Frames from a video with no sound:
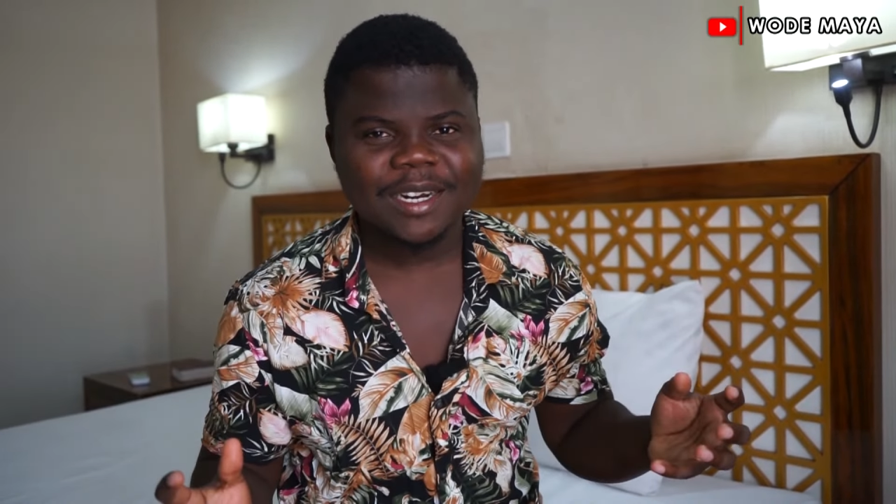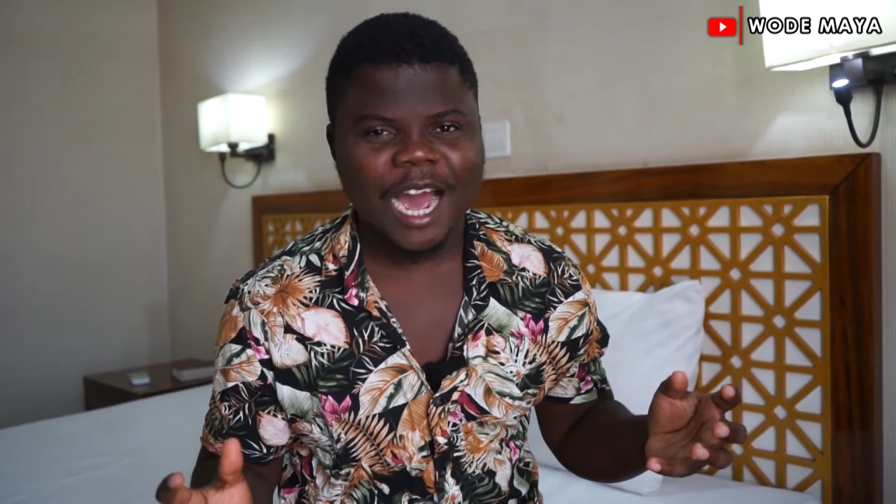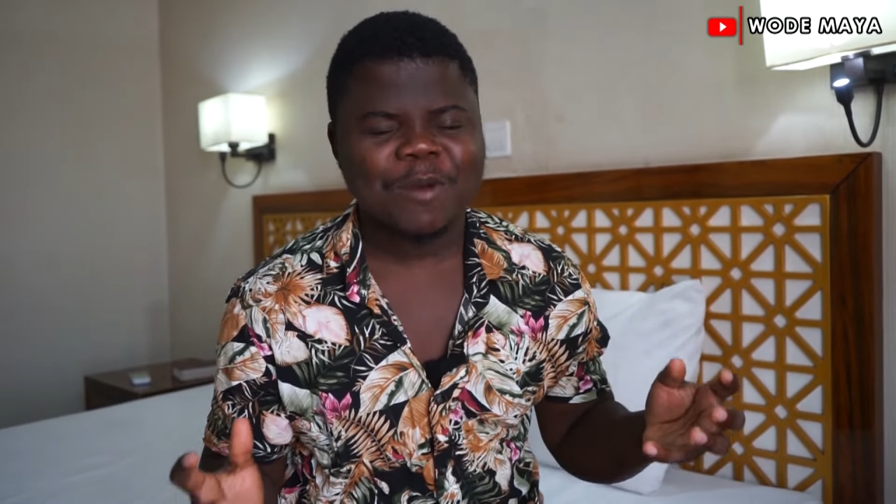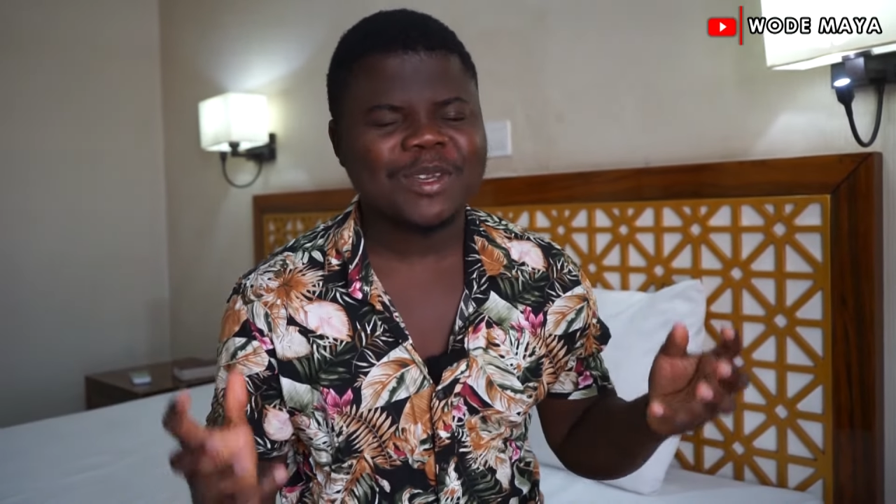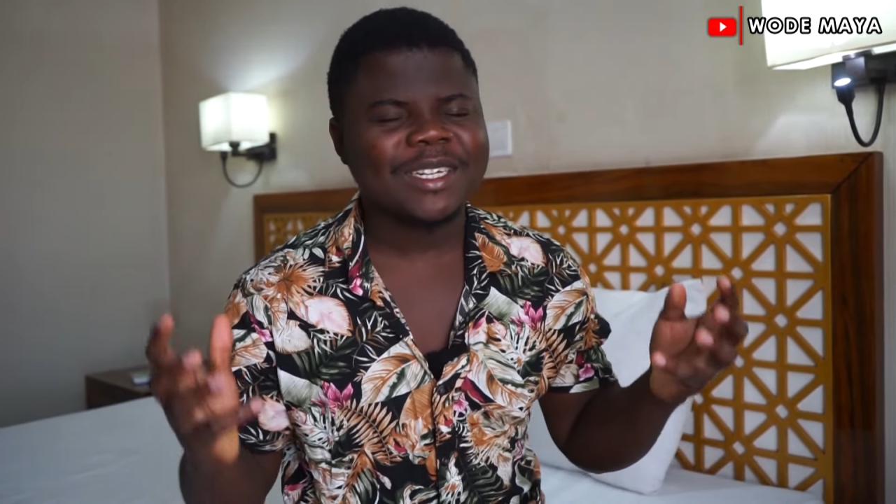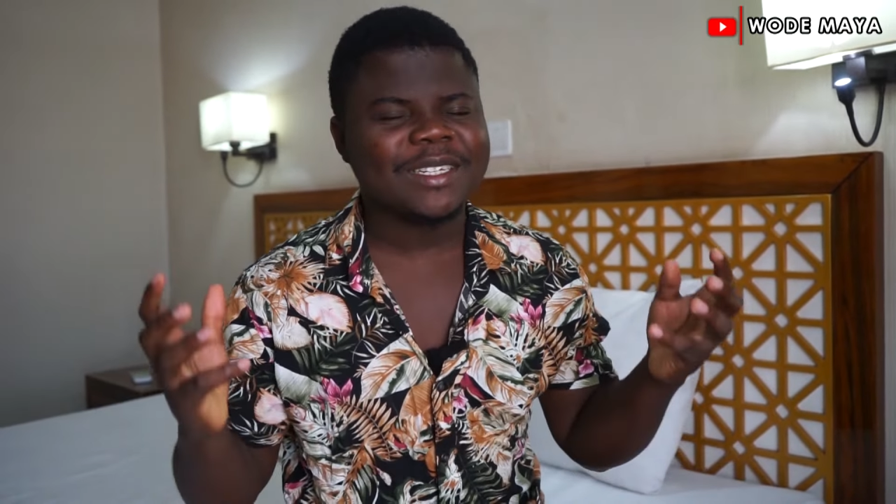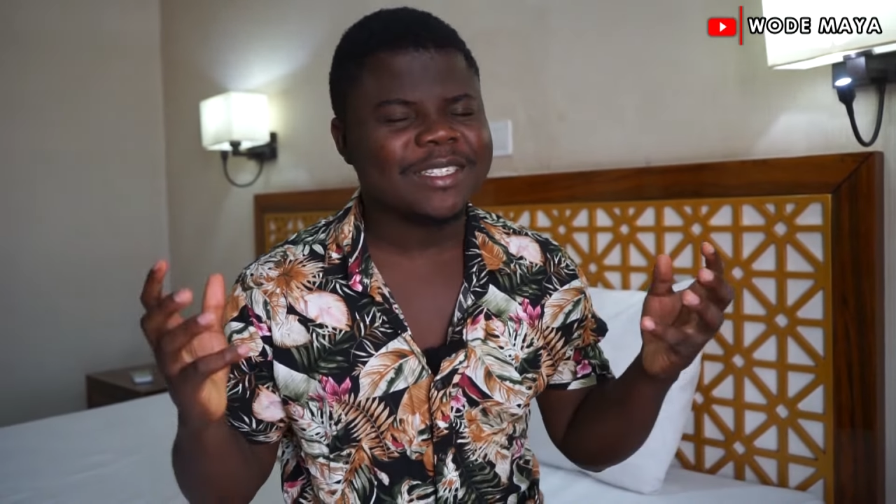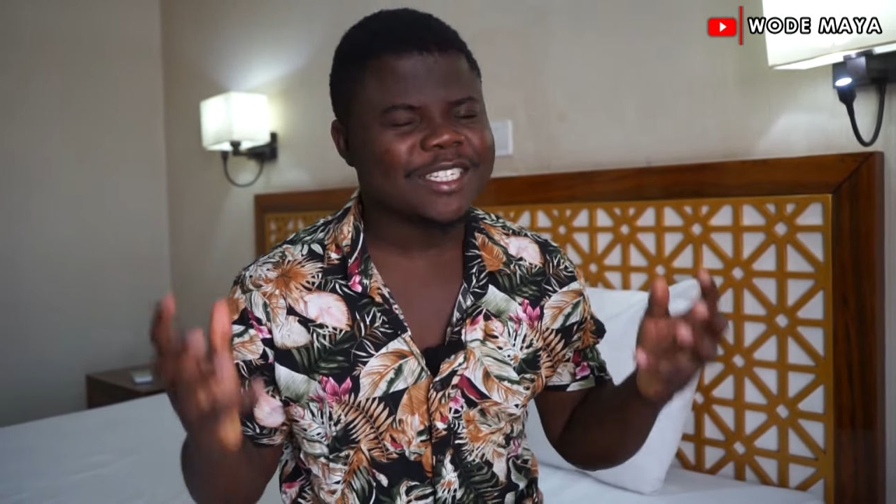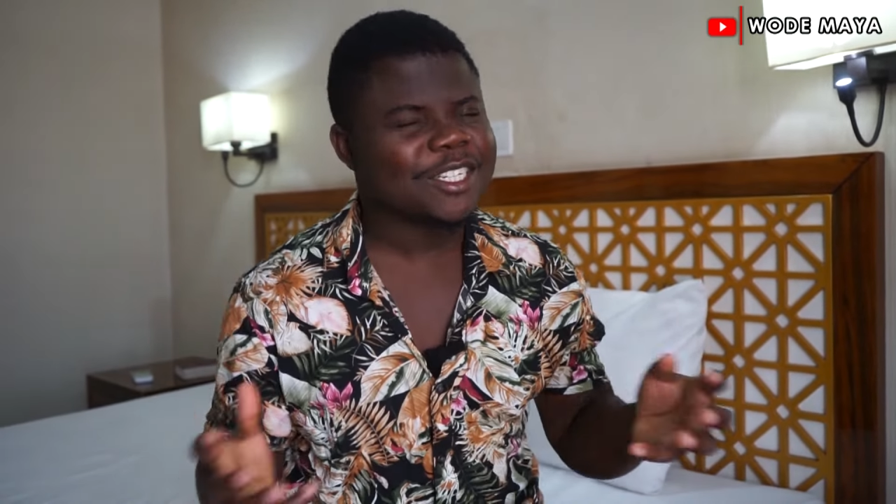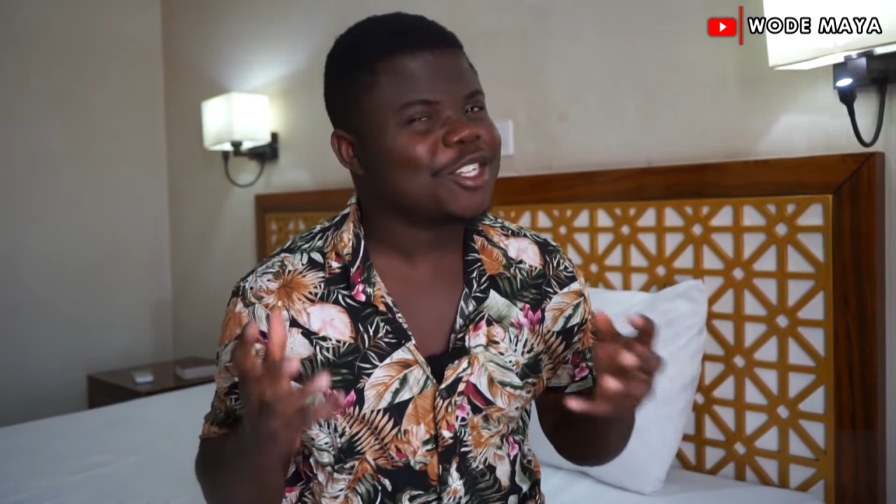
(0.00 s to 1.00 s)
I mean,
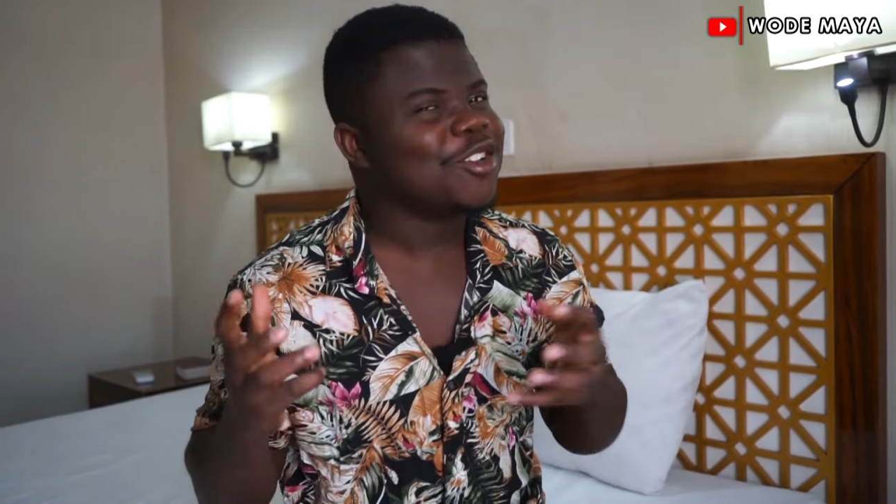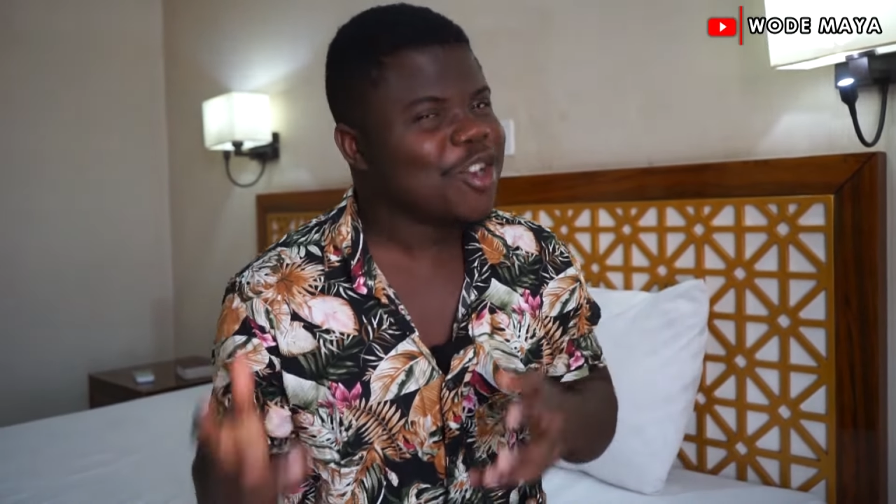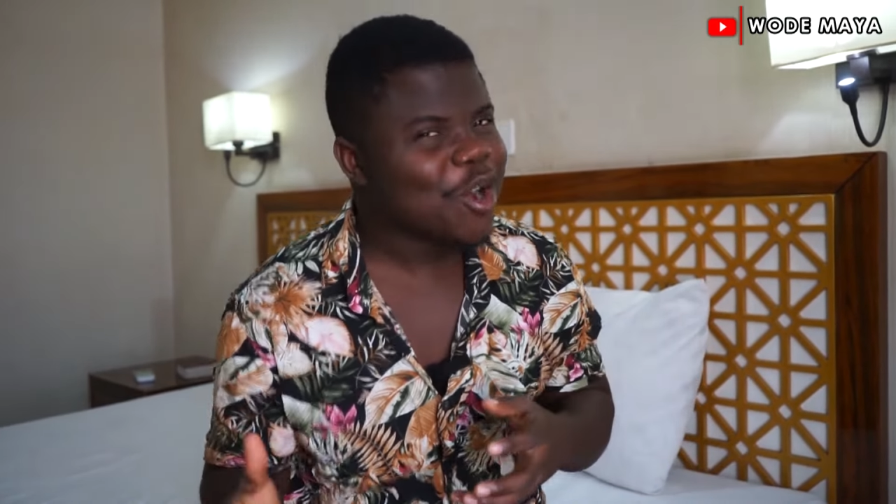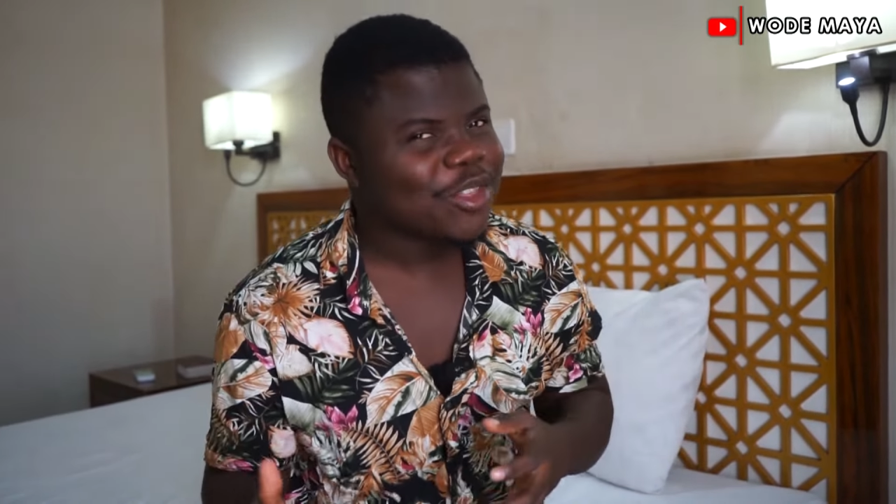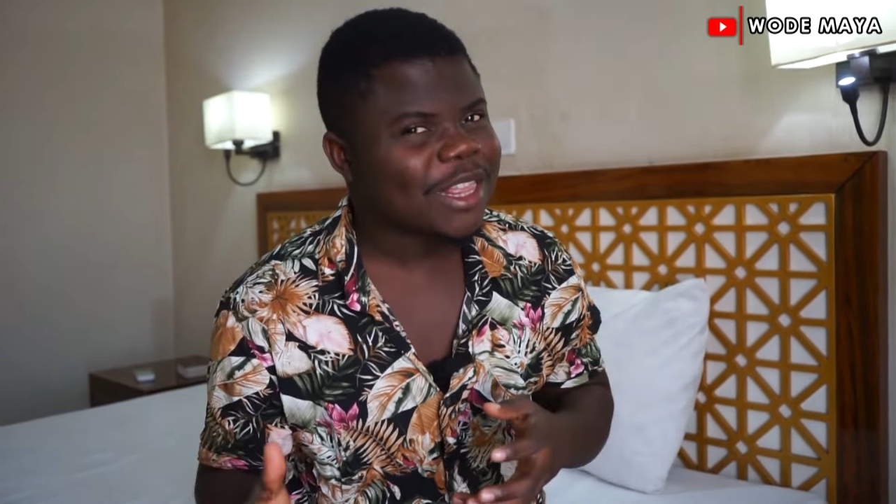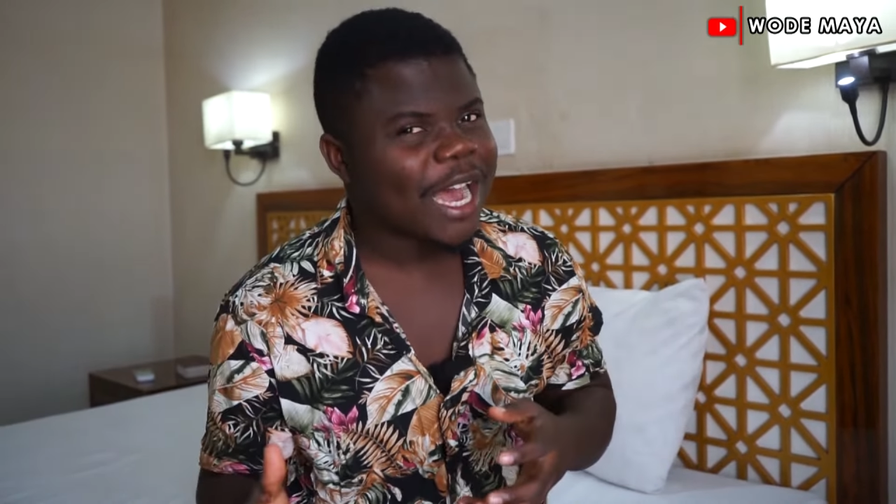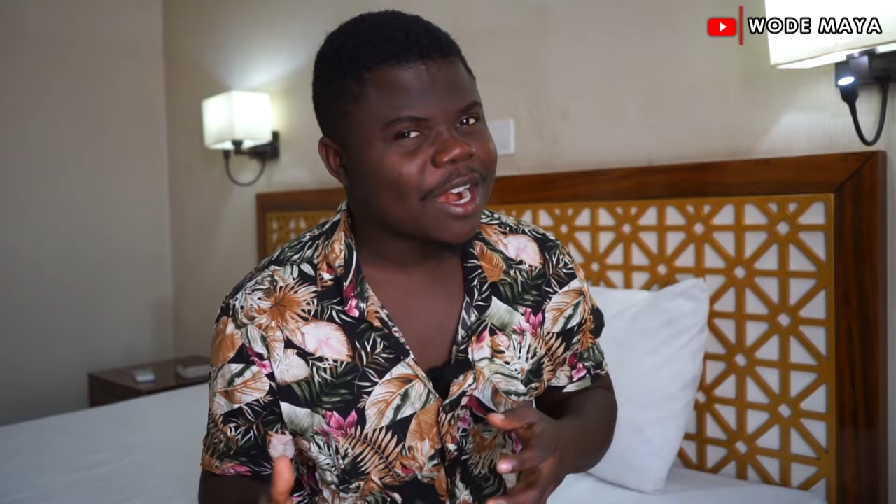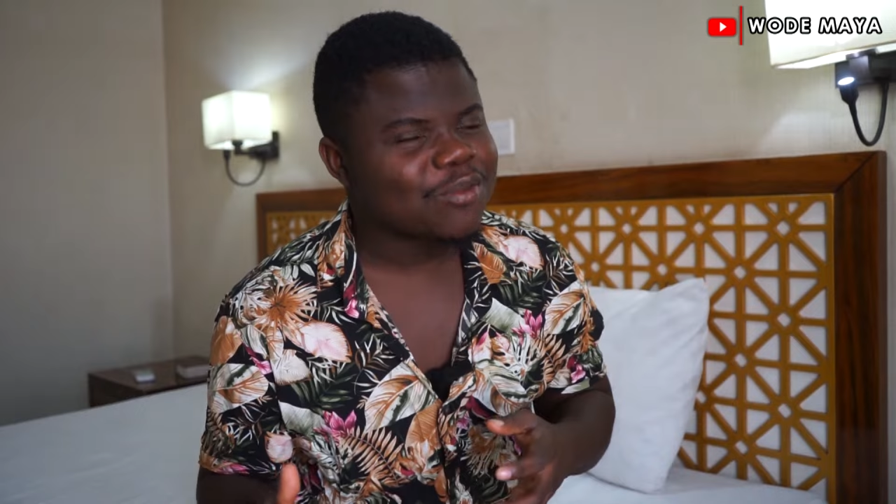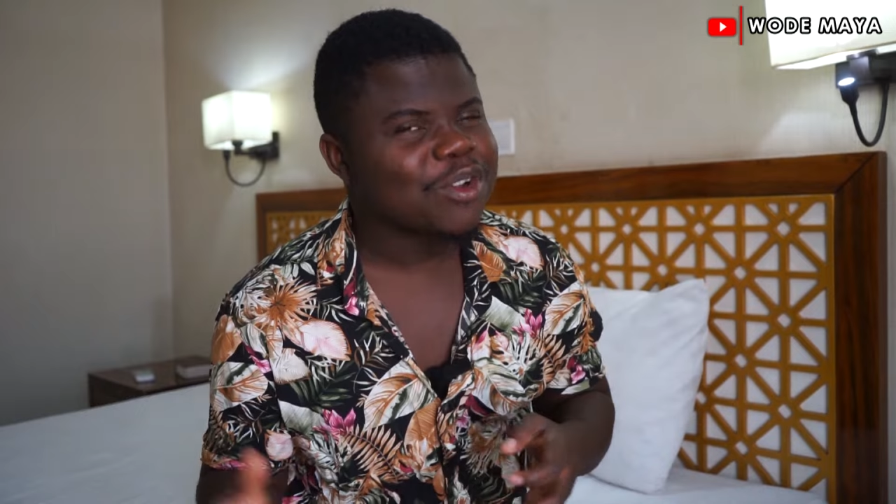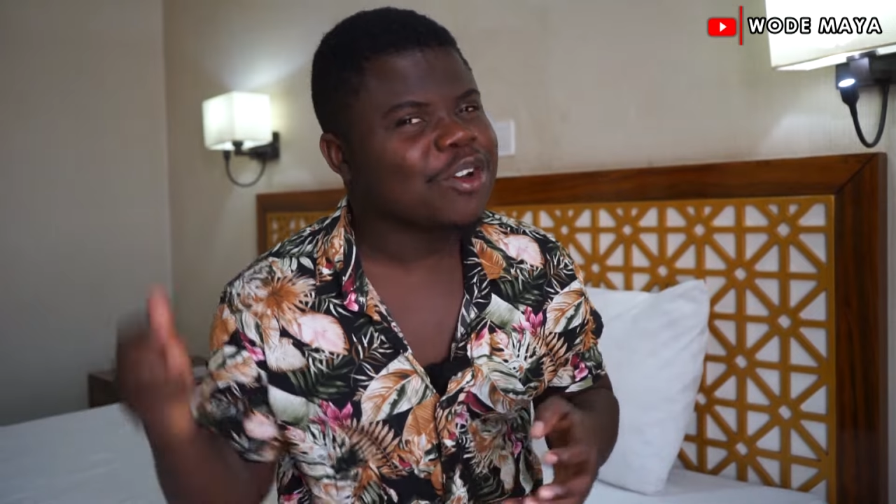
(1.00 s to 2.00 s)
did you know that we